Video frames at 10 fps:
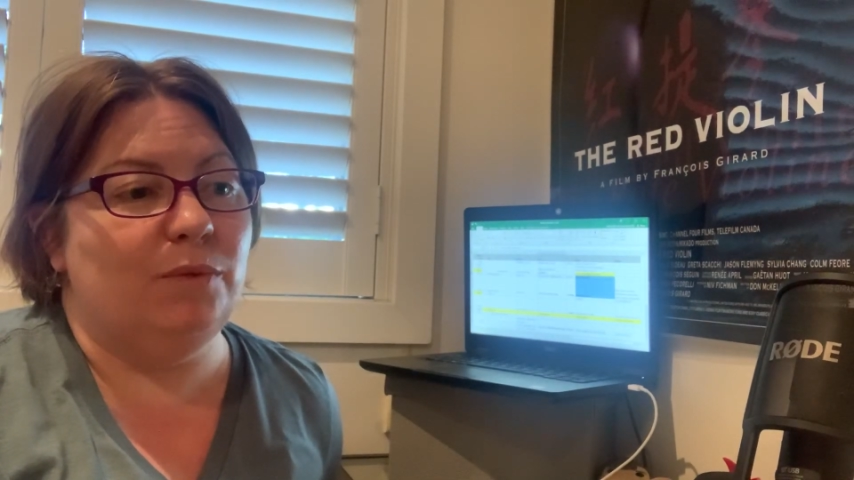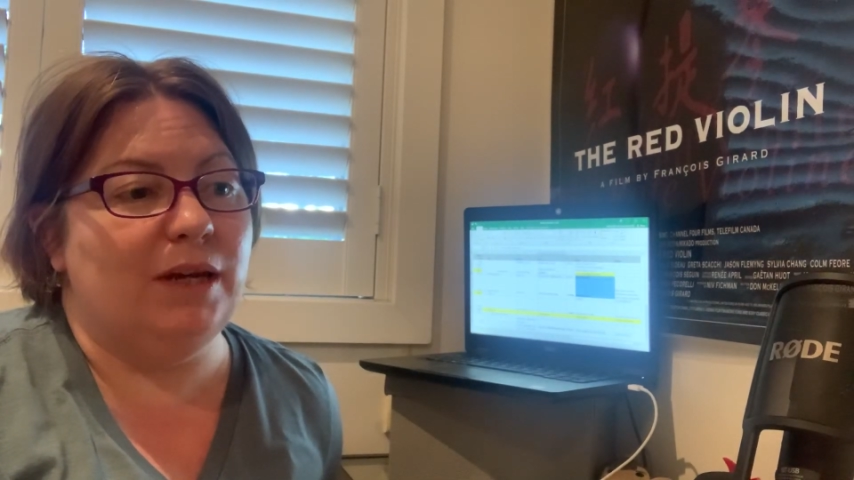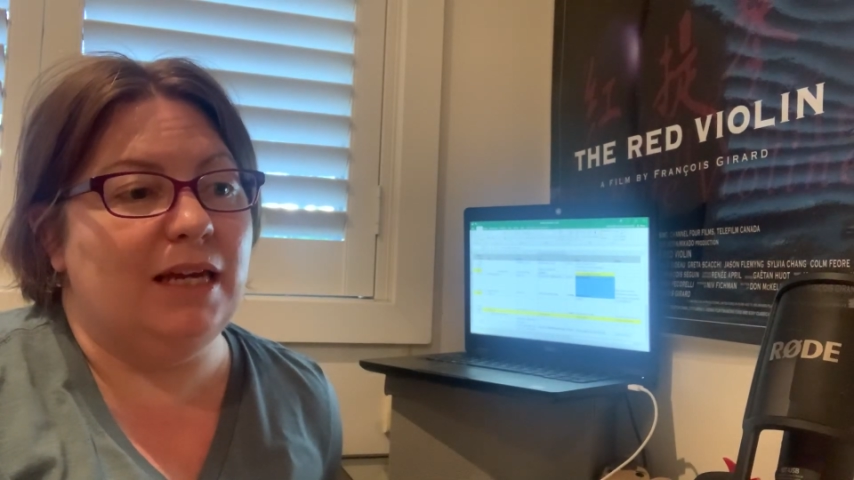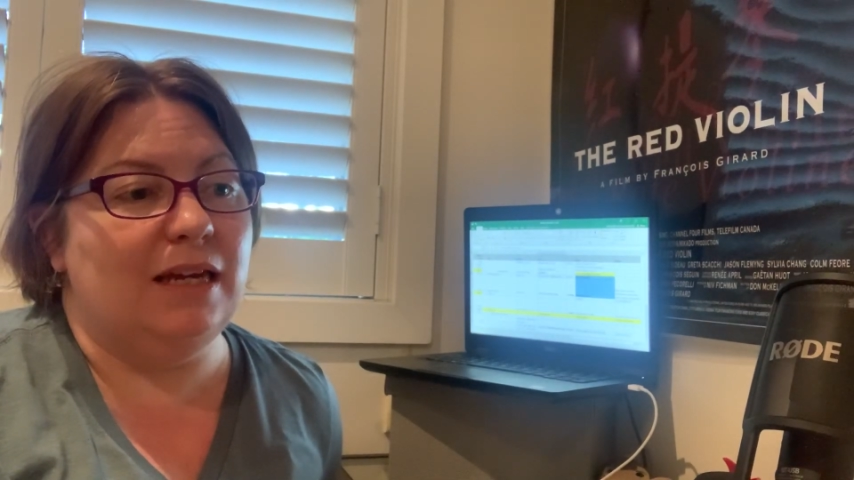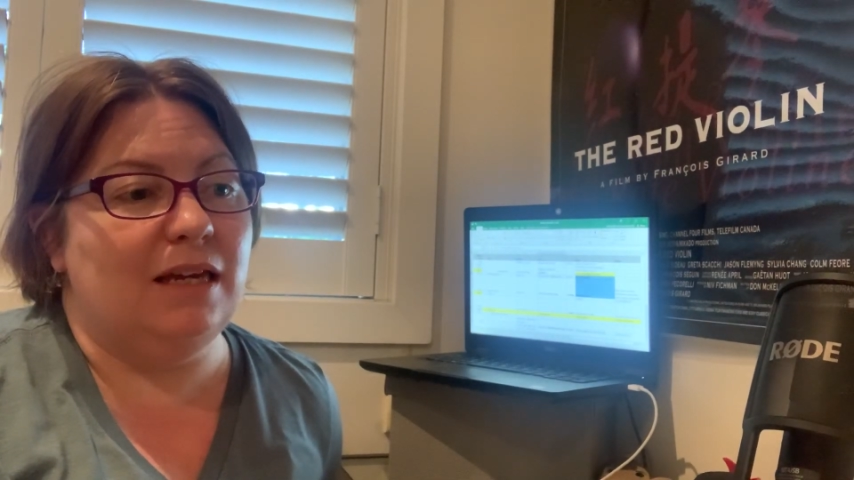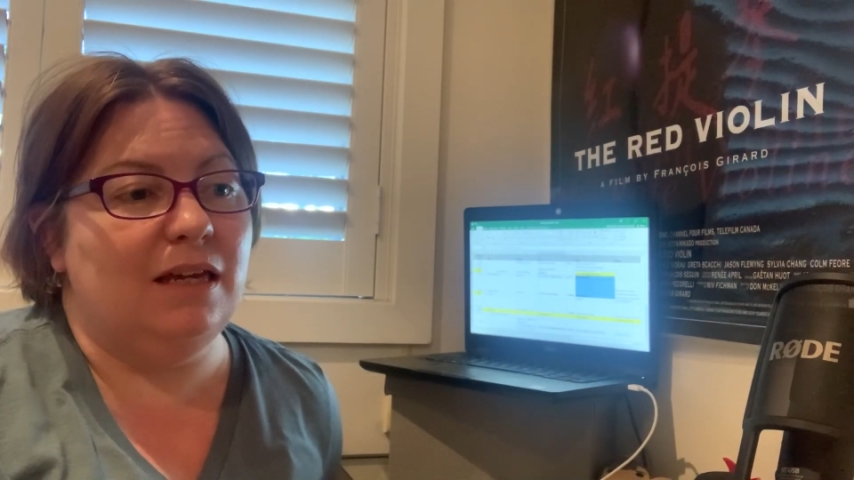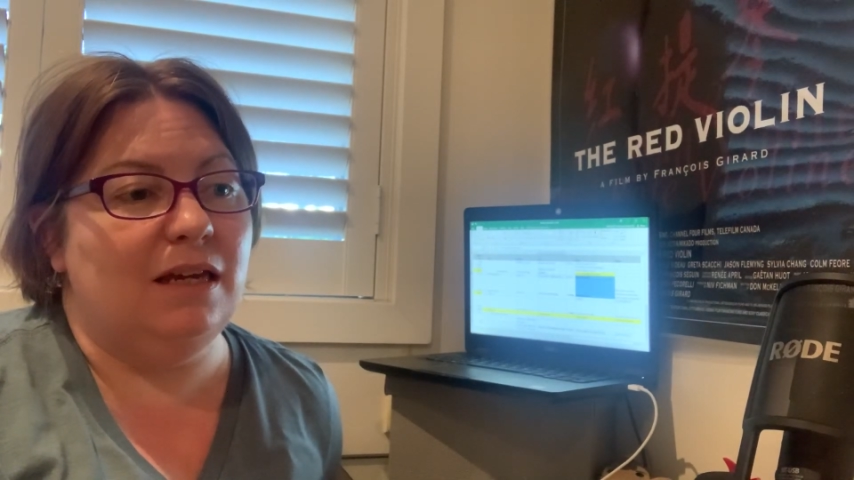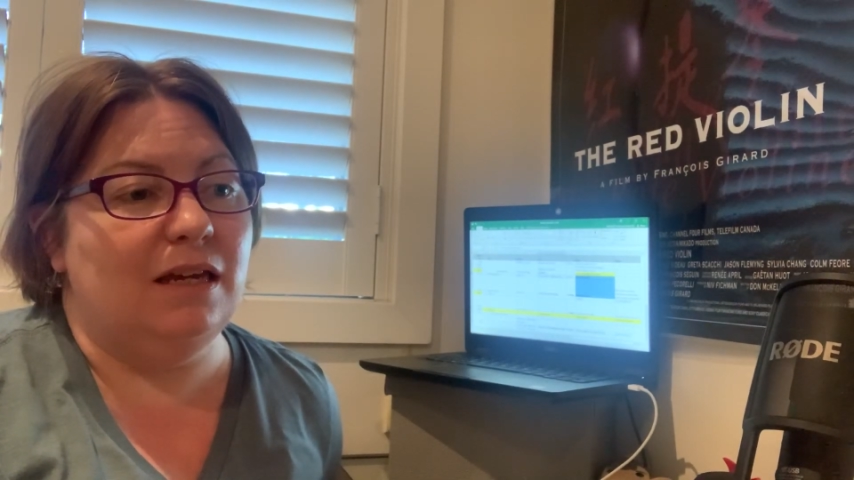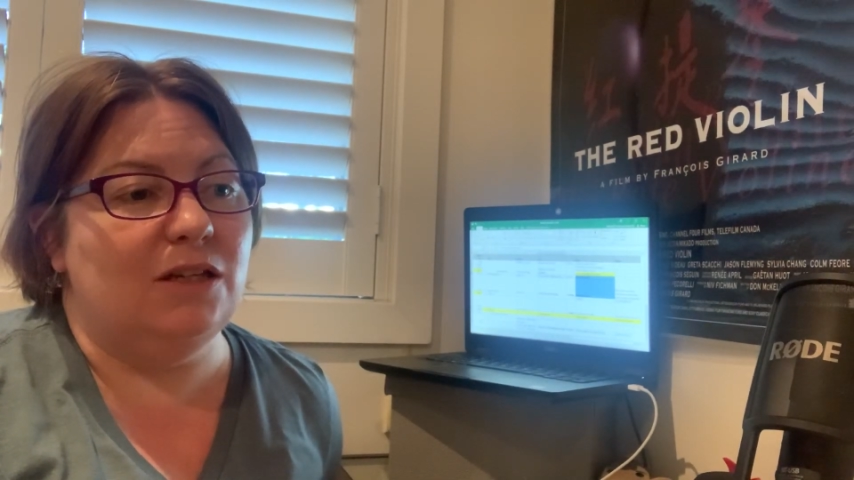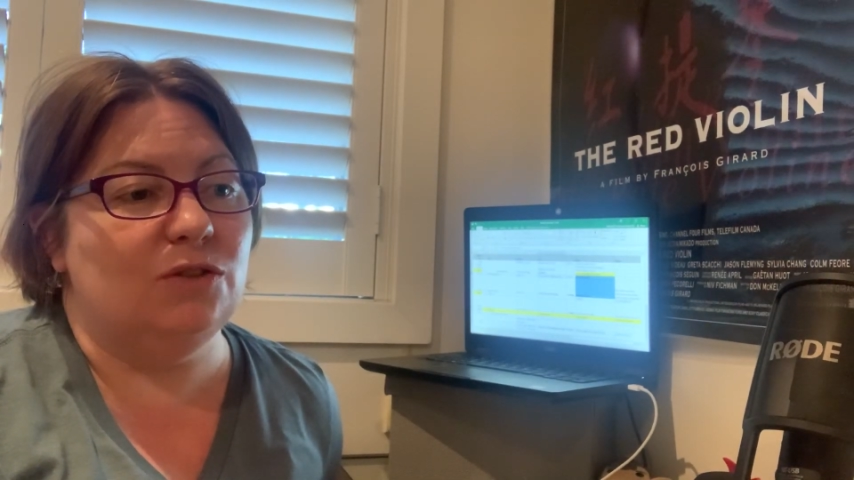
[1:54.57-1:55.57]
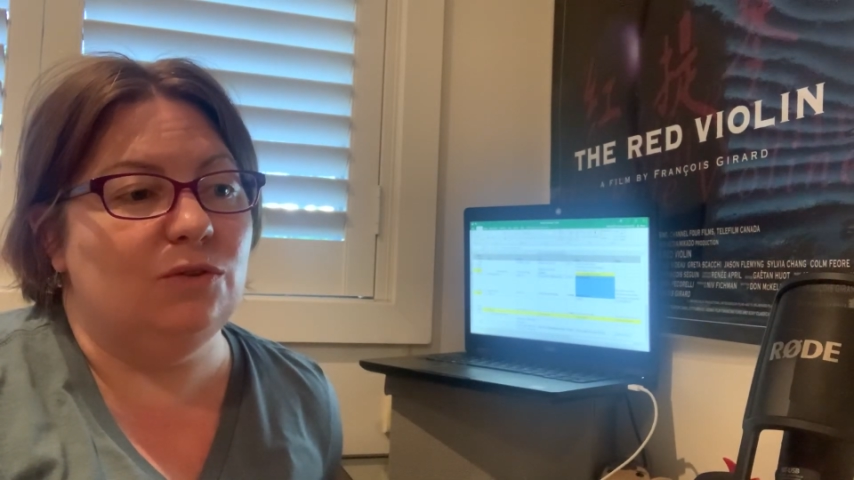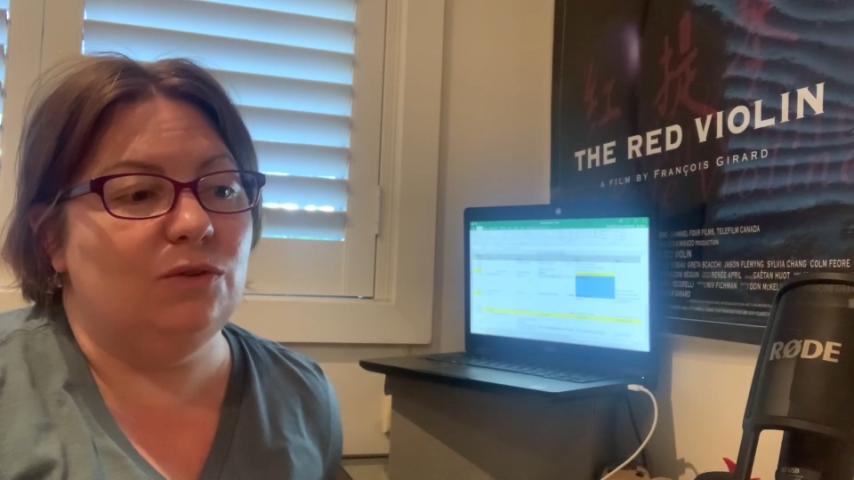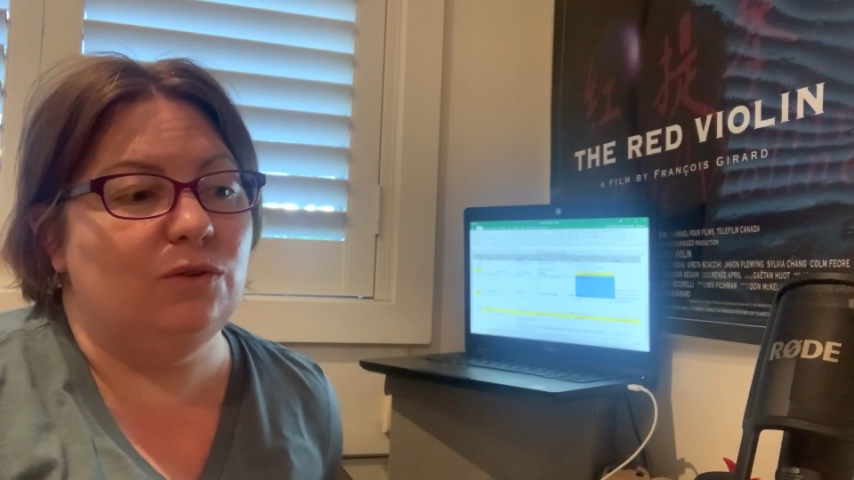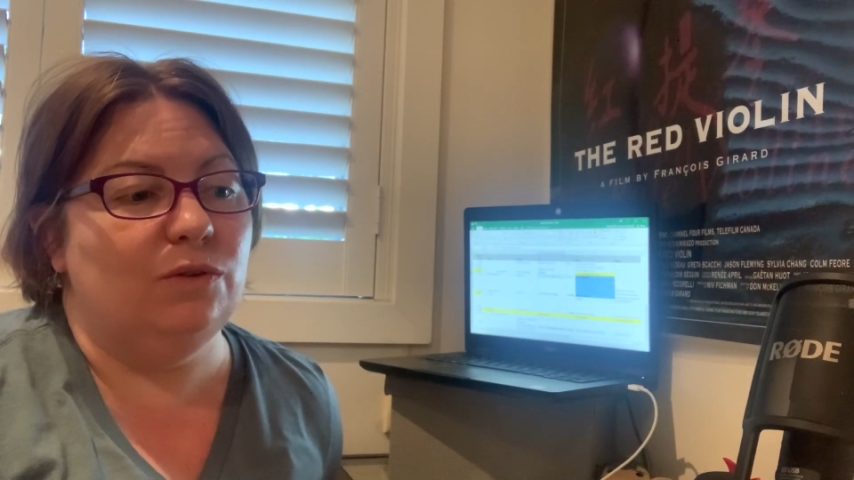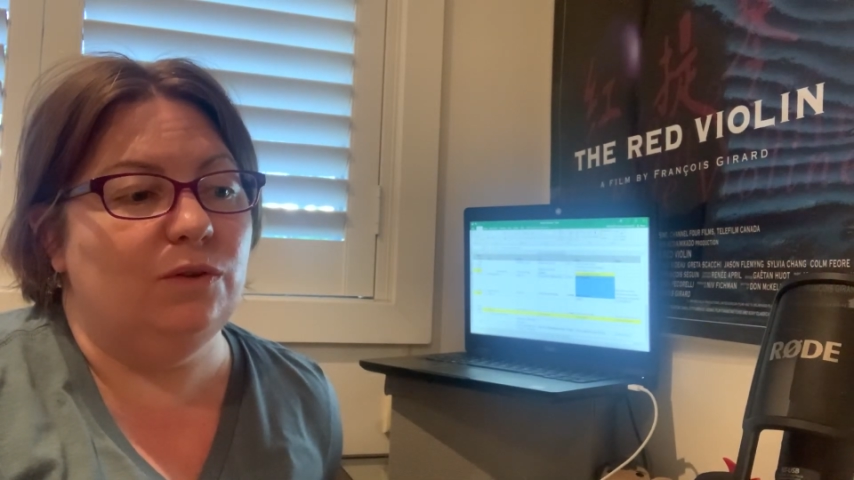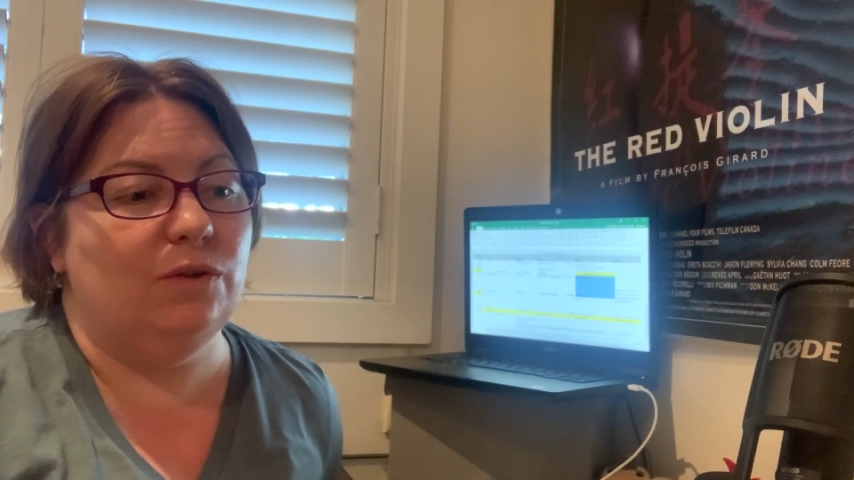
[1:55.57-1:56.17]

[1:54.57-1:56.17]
we do